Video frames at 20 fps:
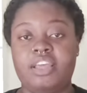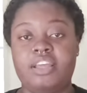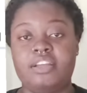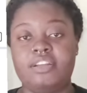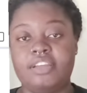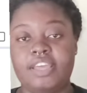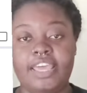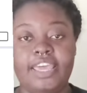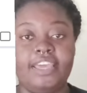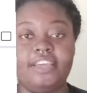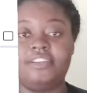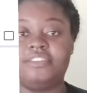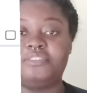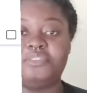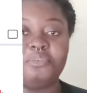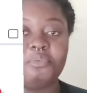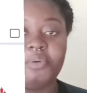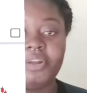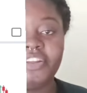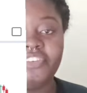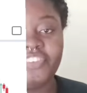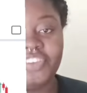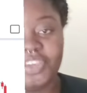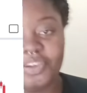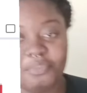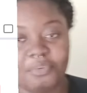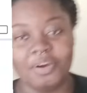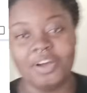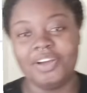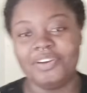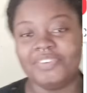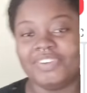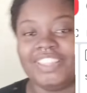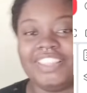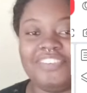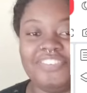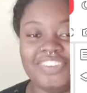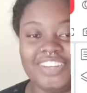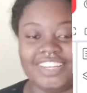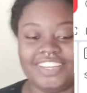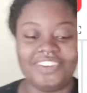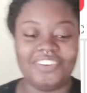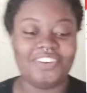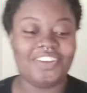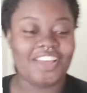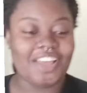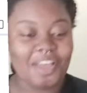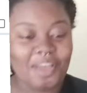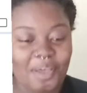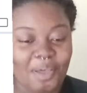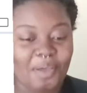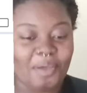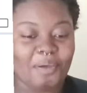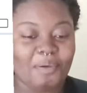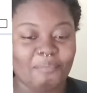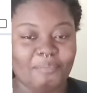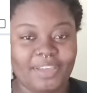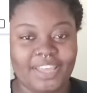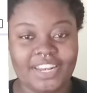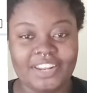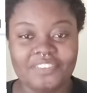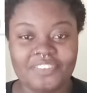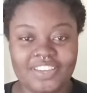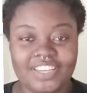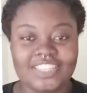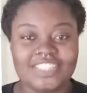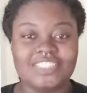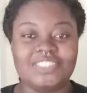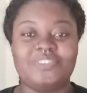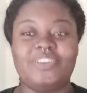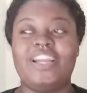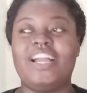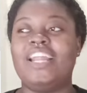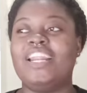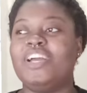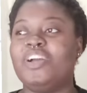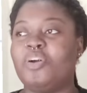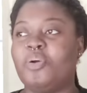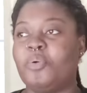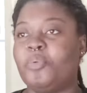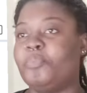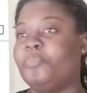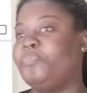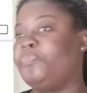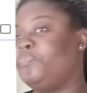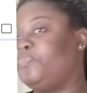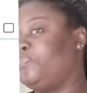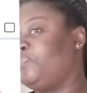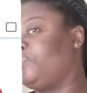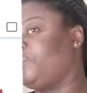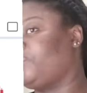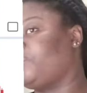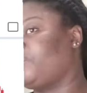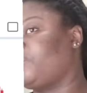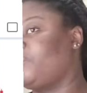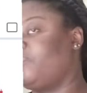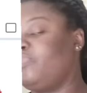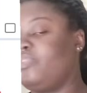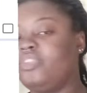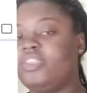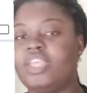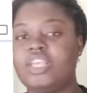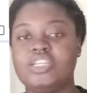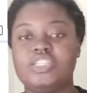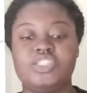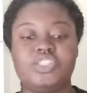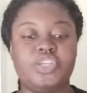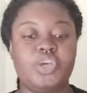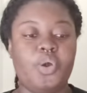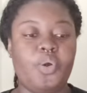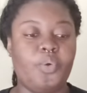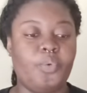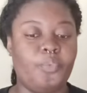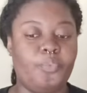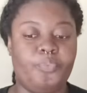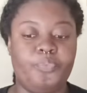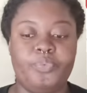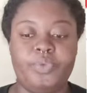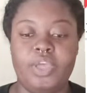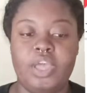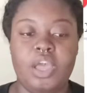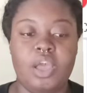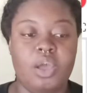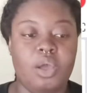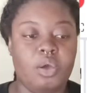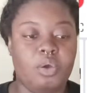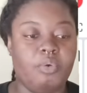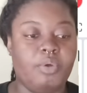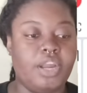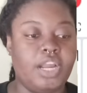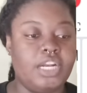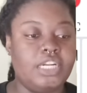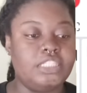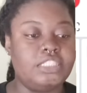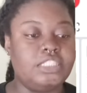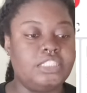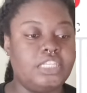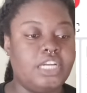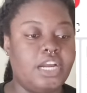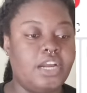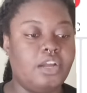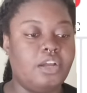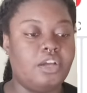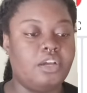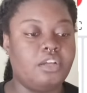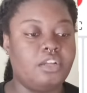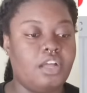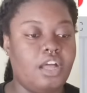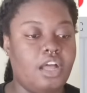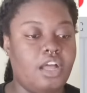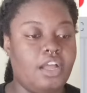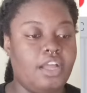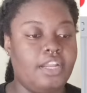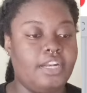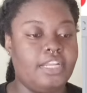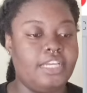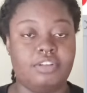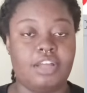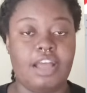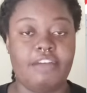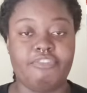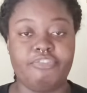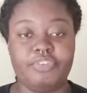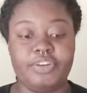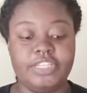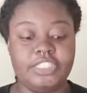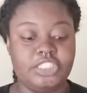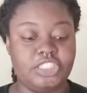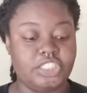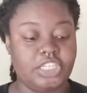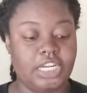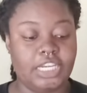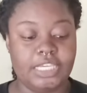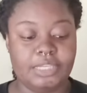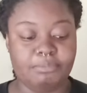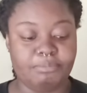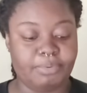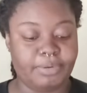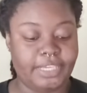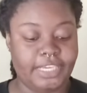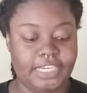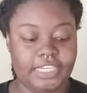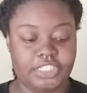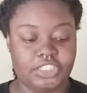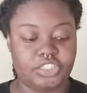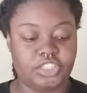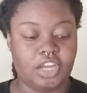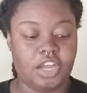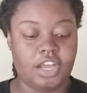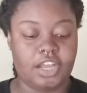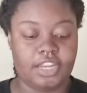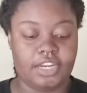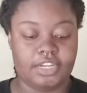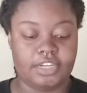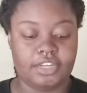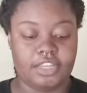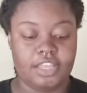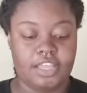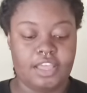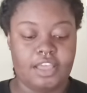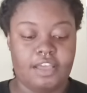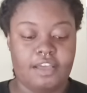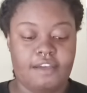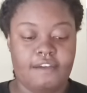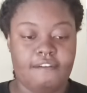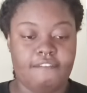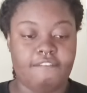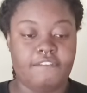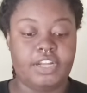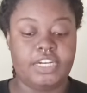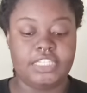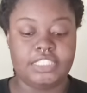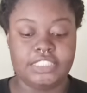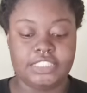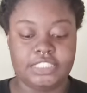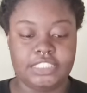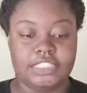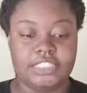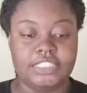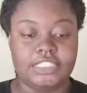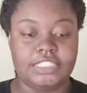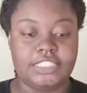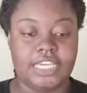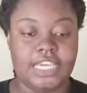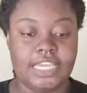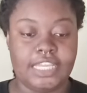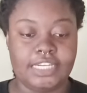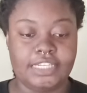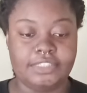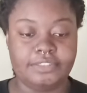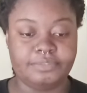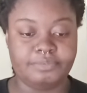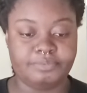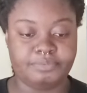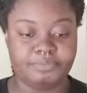Heck, do whatever you want with the video. But anyways, we're gonna go. So, we're gonna start on a fresh, clean page on volatility 10.